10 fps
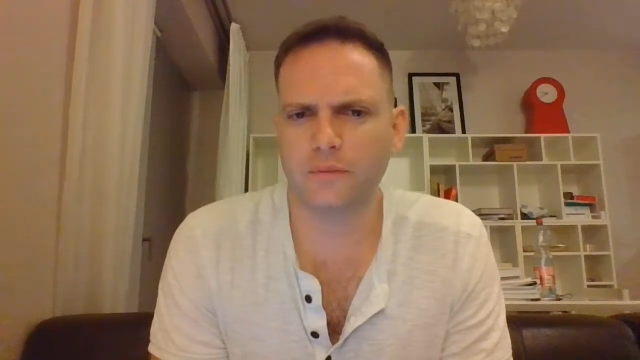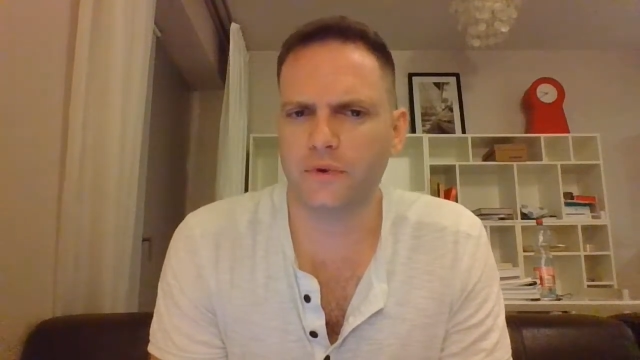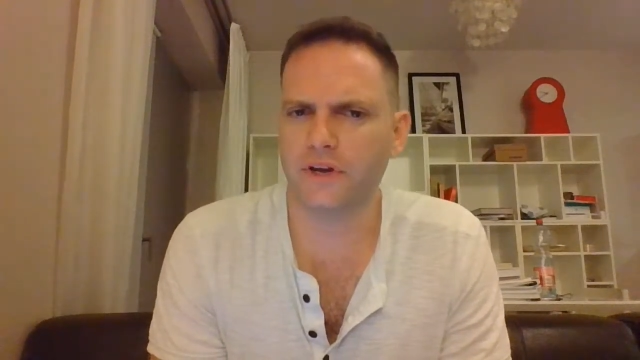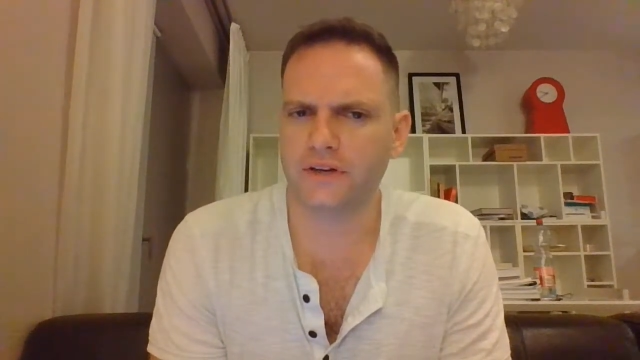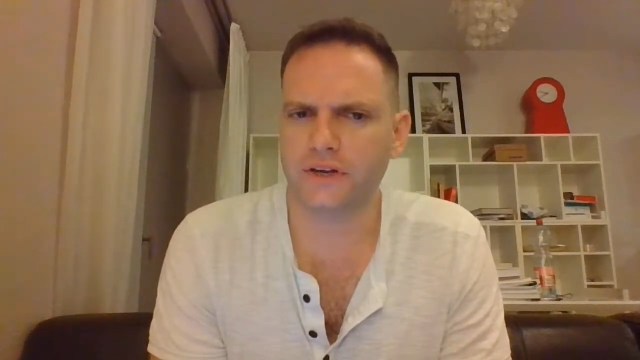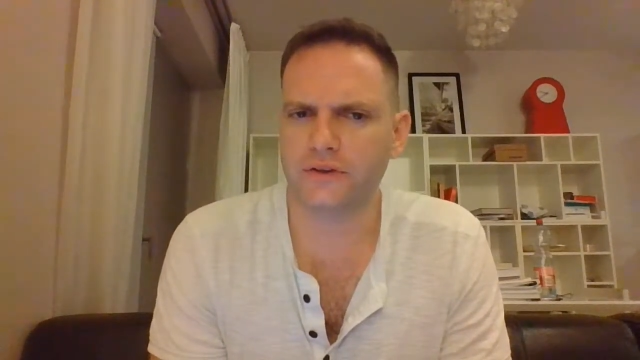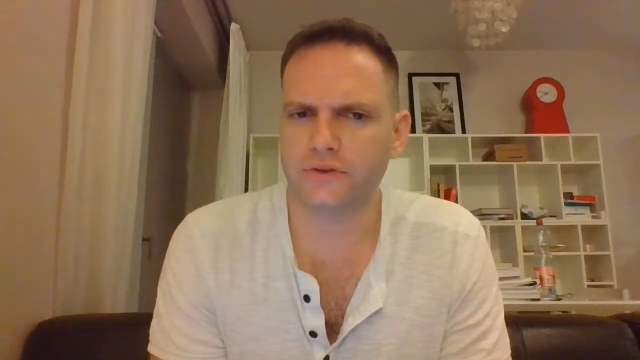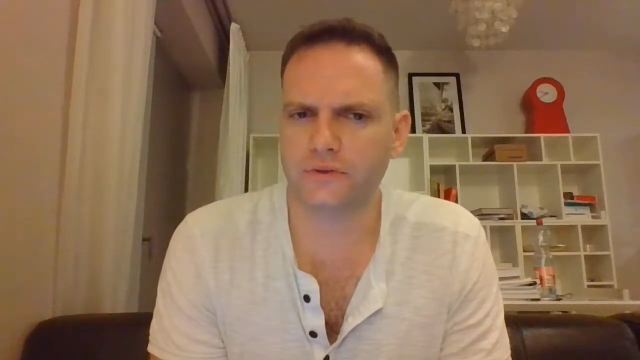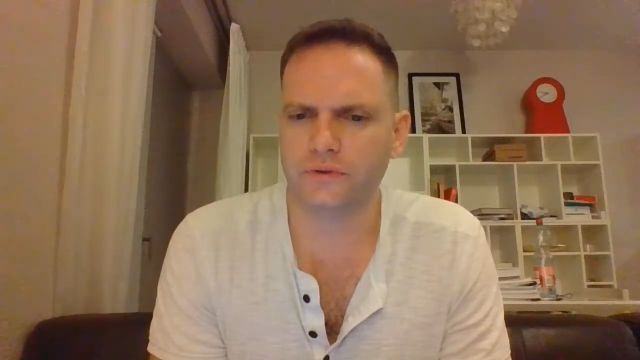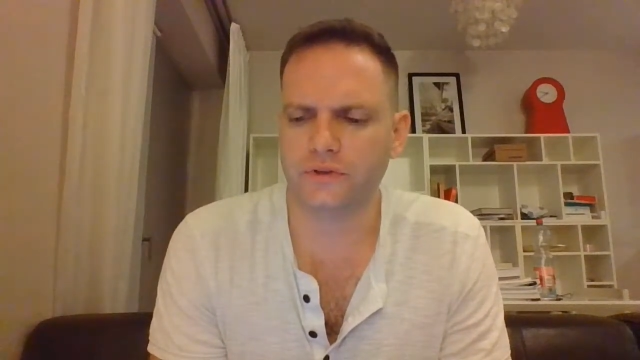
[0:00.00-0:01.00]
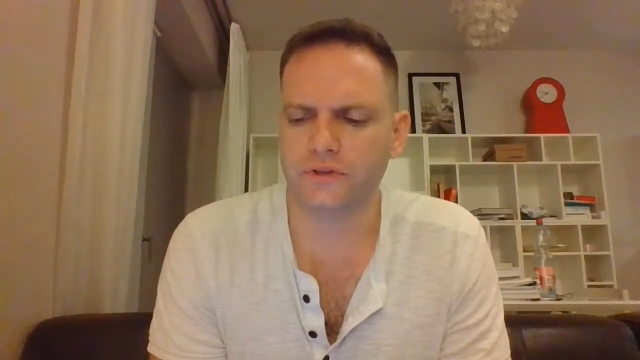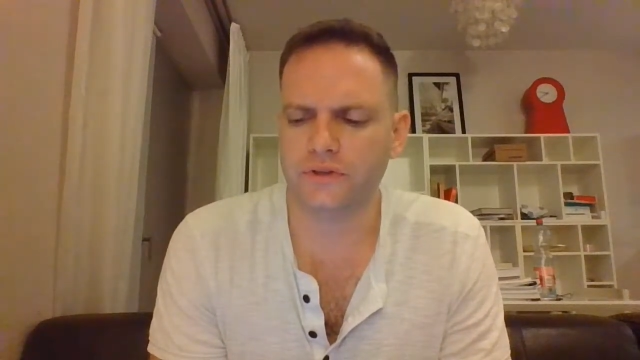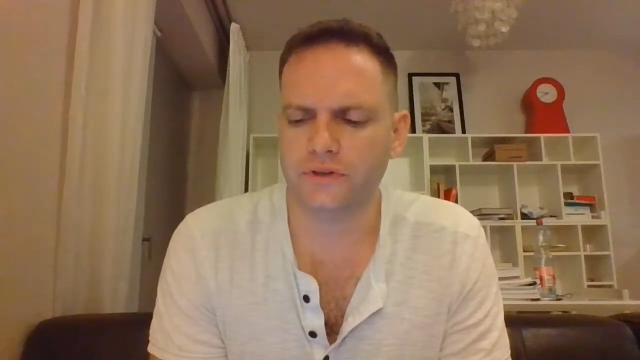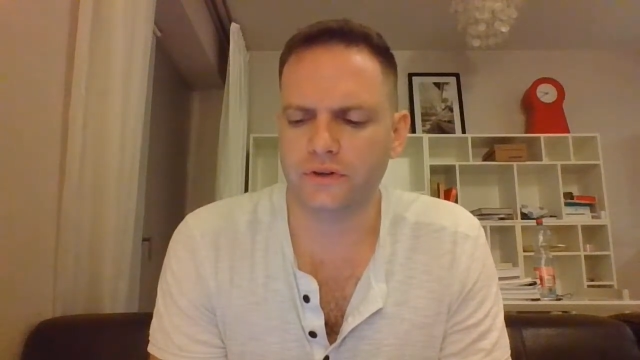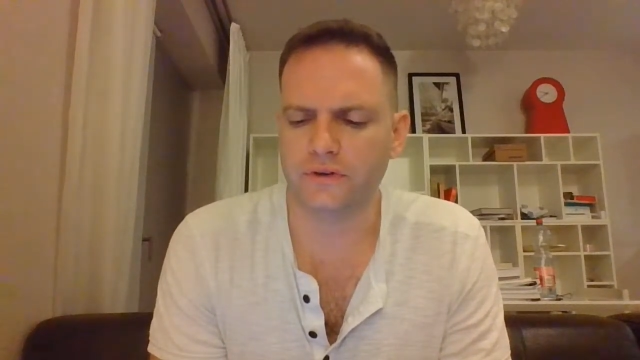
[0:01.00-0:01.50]
but not down into
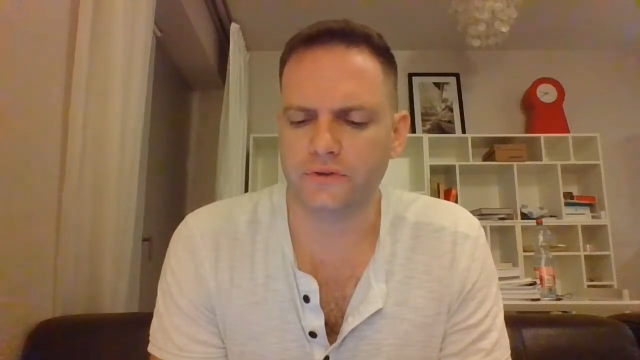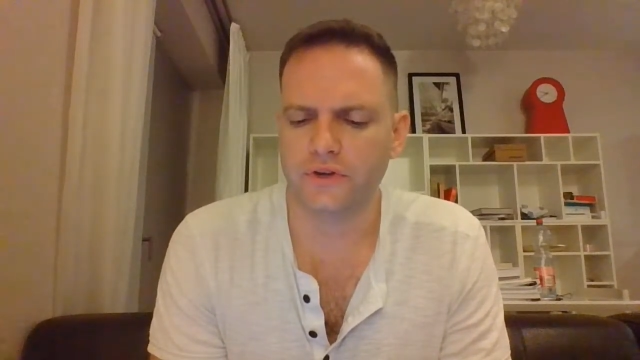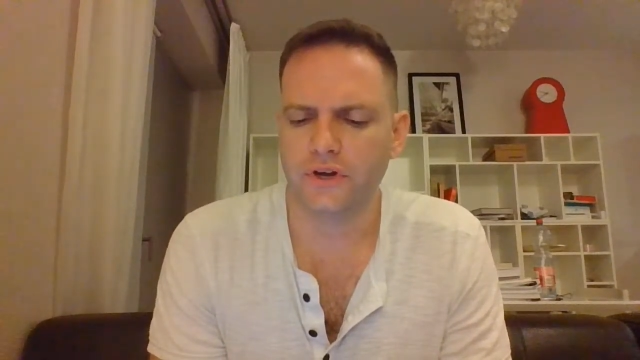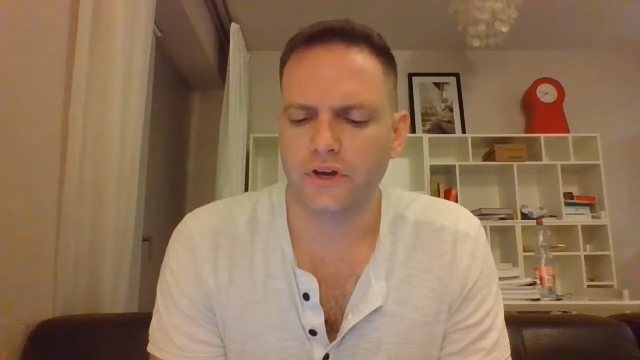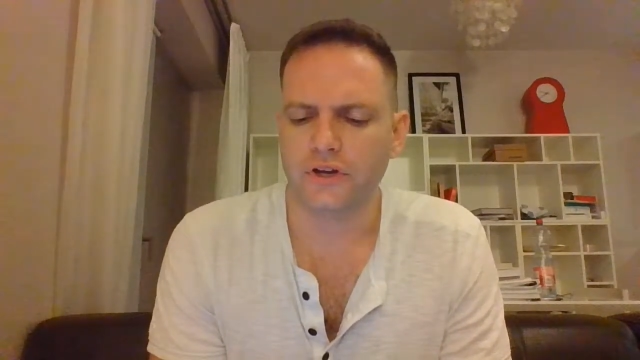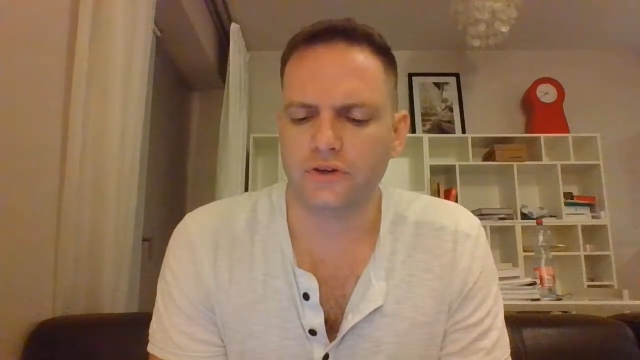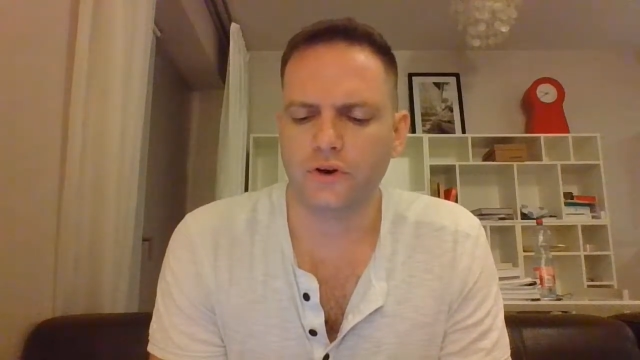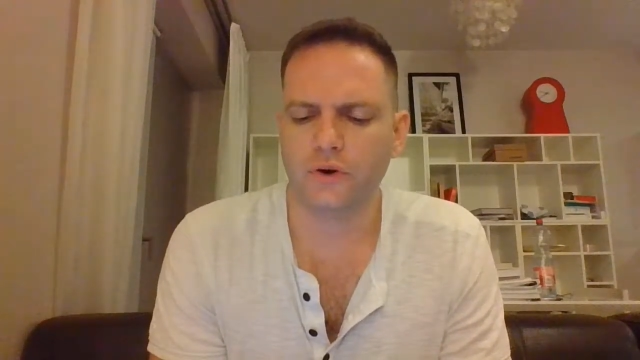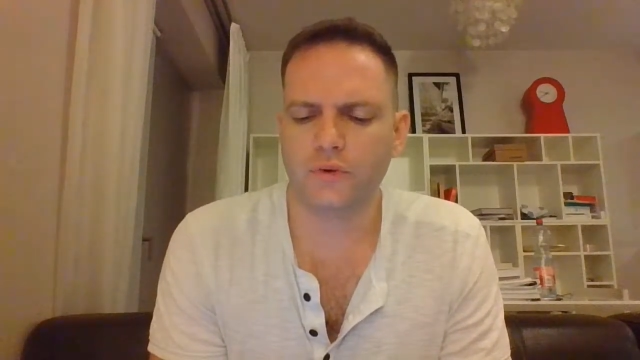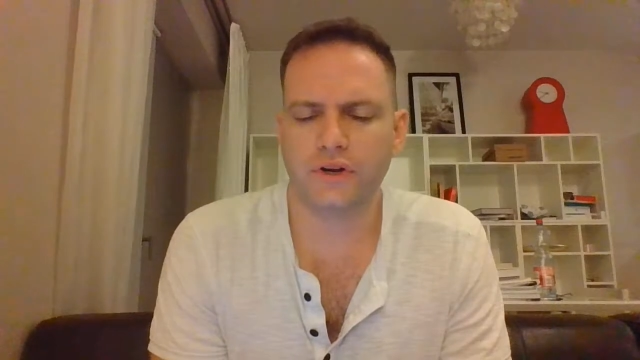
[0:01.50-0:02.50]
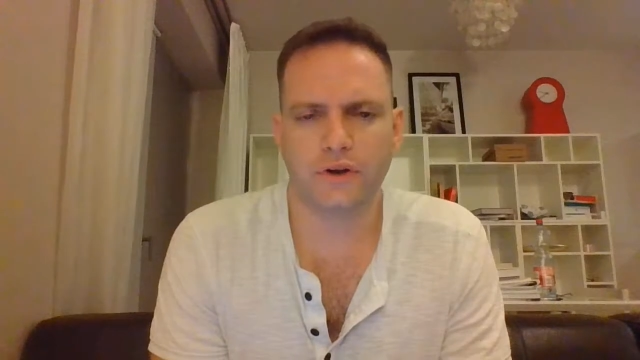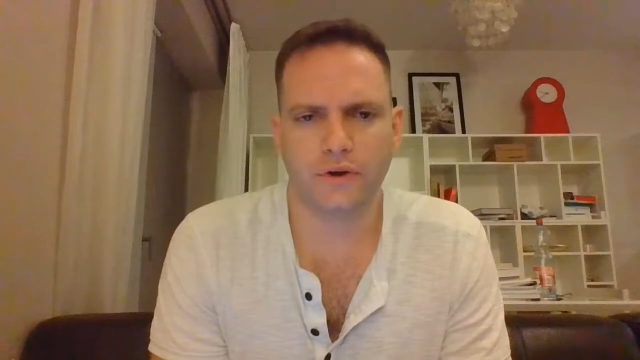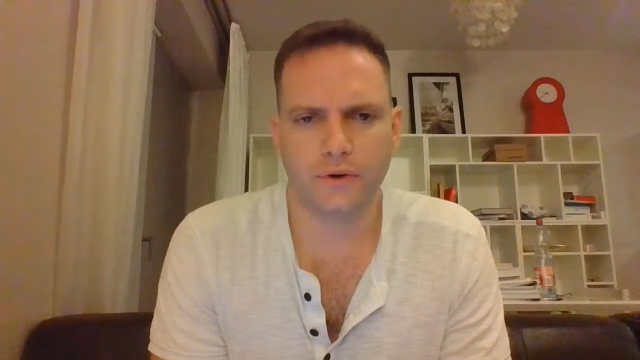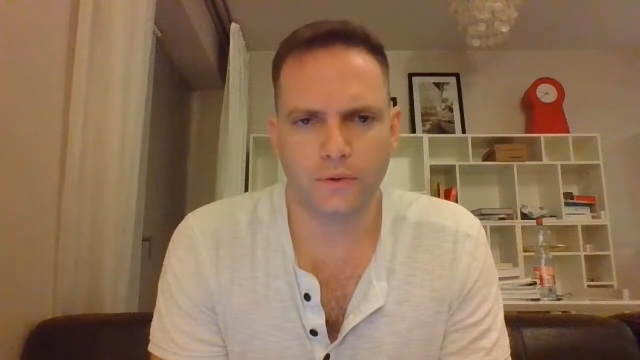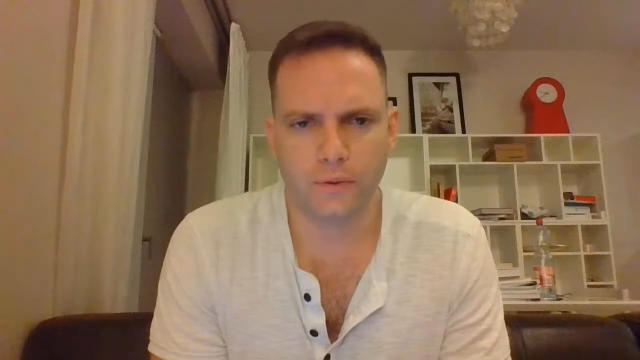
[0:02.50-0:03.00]
details. You don't want to
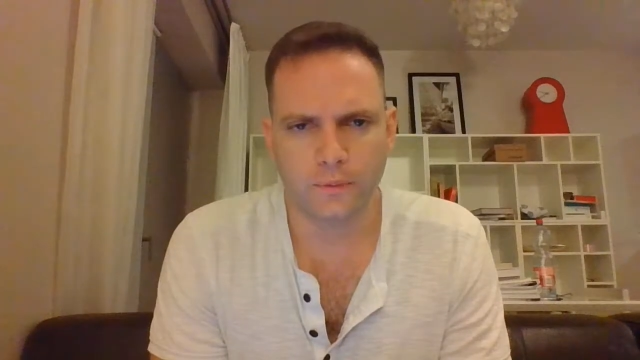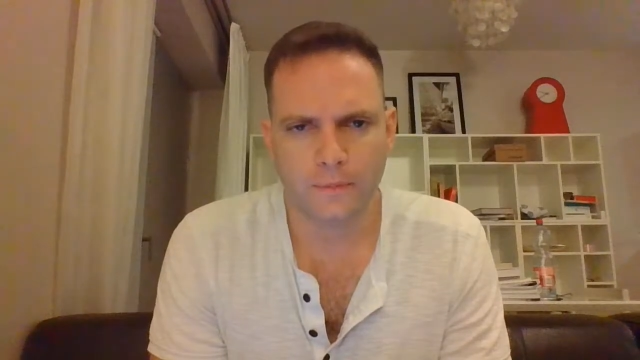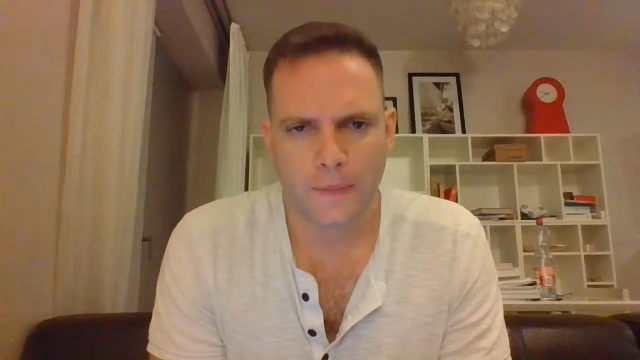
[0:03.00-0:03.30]
know